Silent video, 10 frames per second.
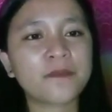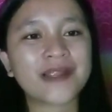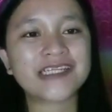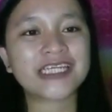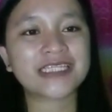So
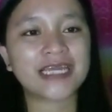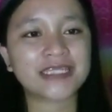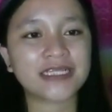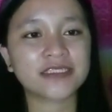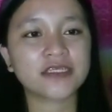their
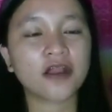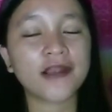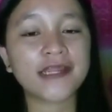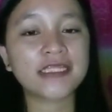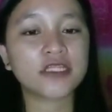project
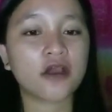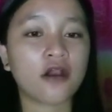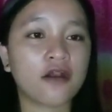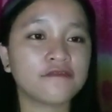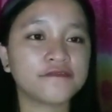titled
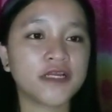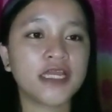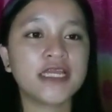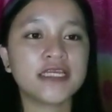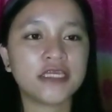Current
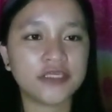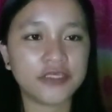of